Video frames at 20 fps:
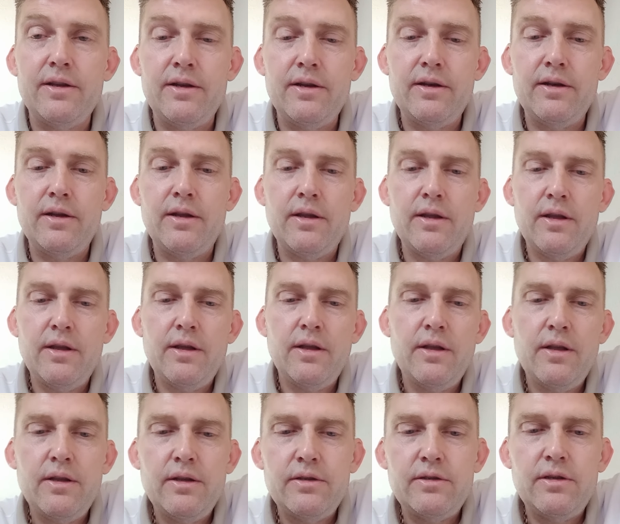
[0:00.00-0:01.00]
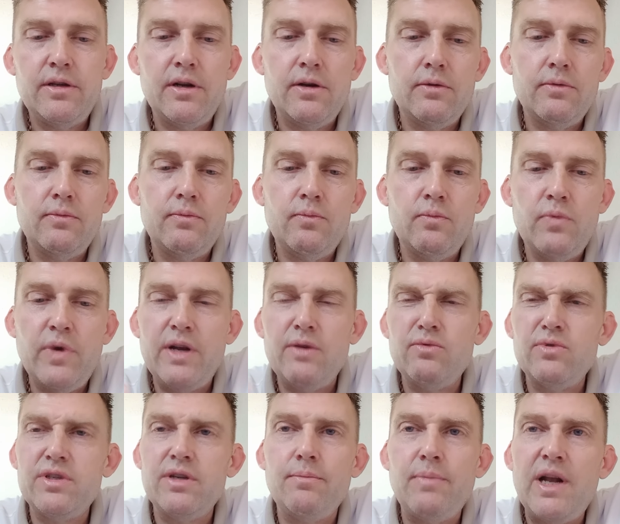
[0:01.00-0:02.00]
And, you know, when I
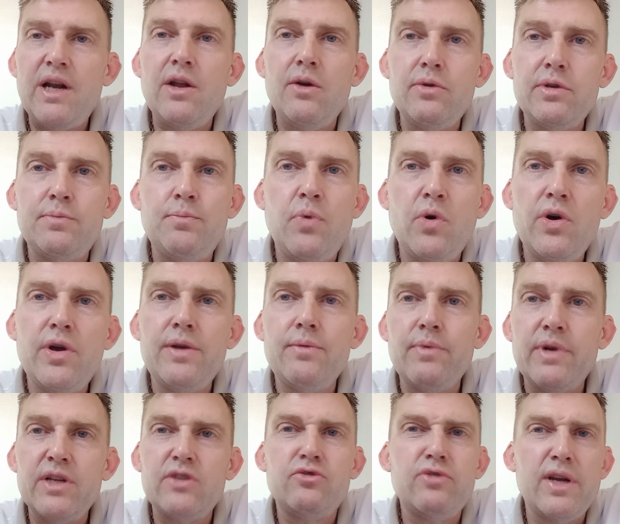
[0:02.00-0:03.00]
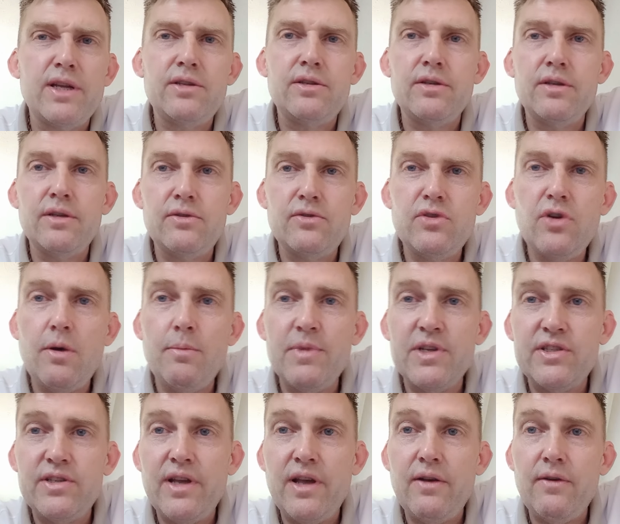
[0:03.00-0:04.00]
was at my lowest point, when I tried to top
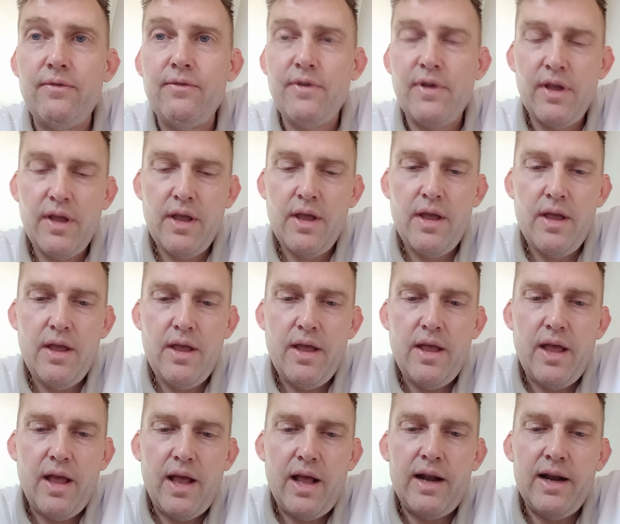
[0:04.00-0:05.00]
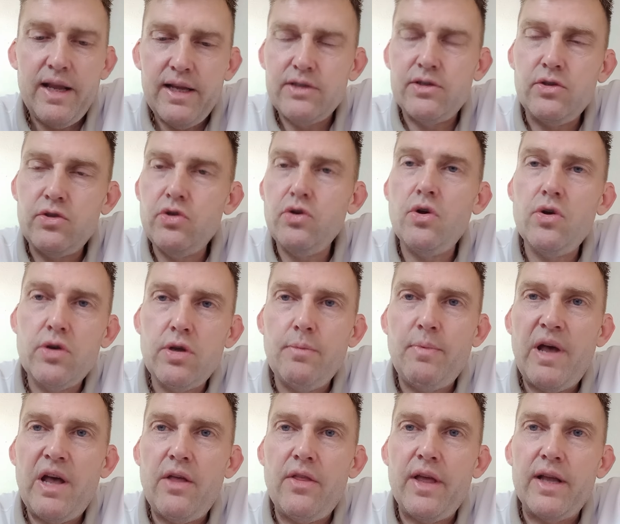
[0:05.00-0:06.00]
myself, I like to talk
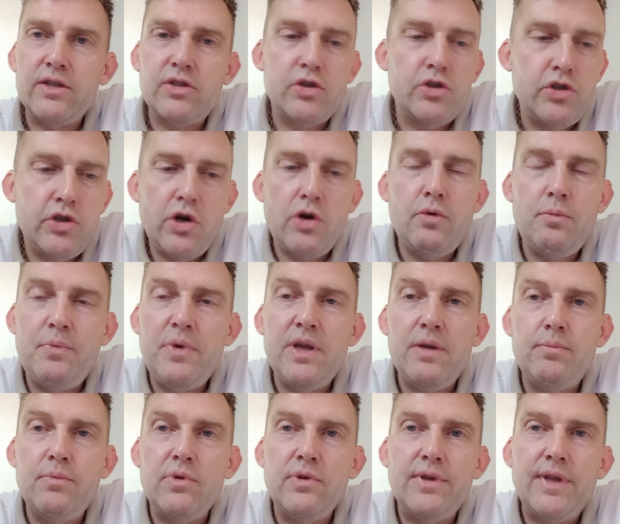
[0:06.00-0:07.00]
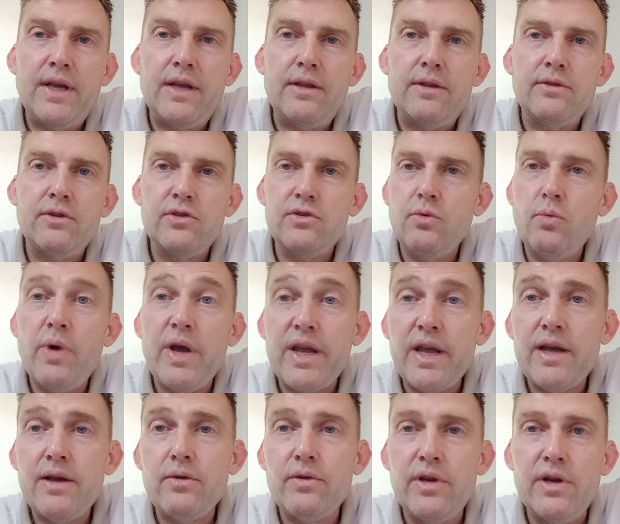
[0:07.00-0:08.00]
about that to show people that there's a
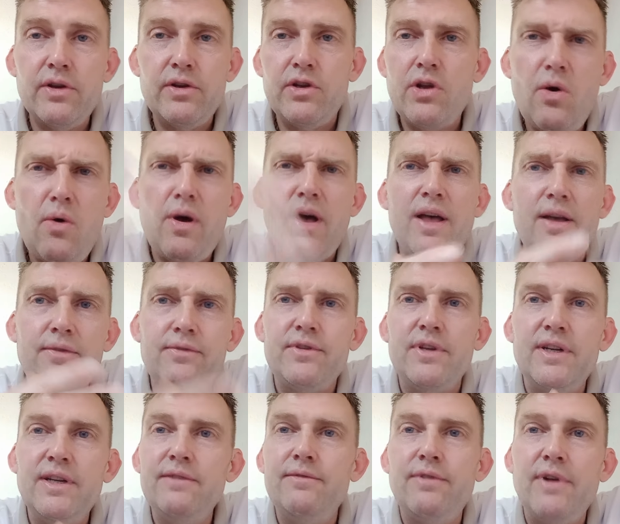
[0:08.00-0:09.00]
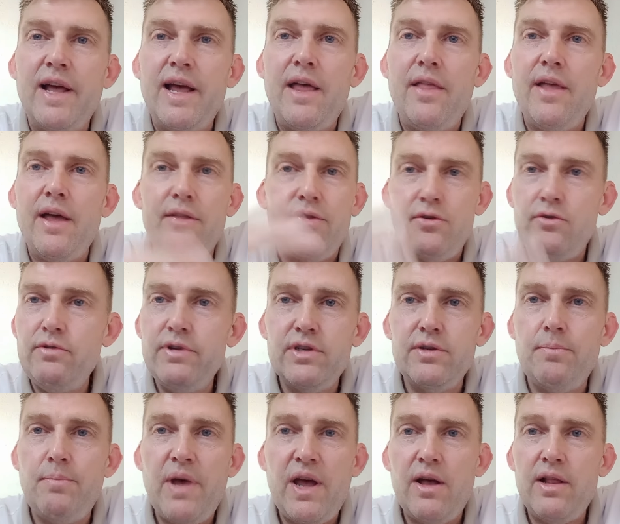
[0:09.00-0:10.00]
way out. You know, you don't have to live like that. There
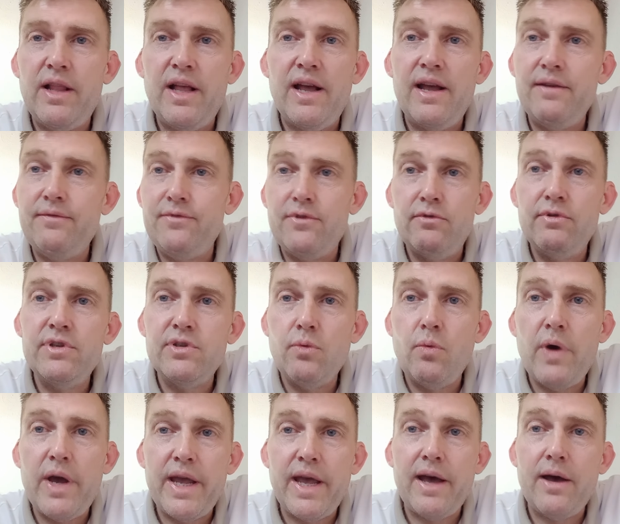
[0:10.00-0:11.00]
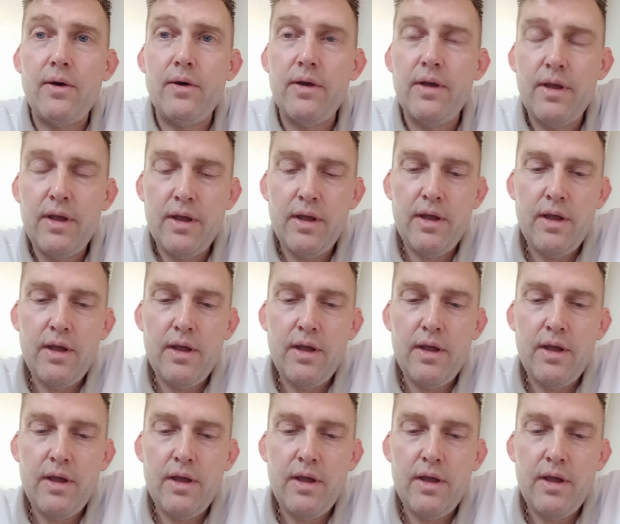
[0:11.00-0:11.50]
is a better life. There is a way out.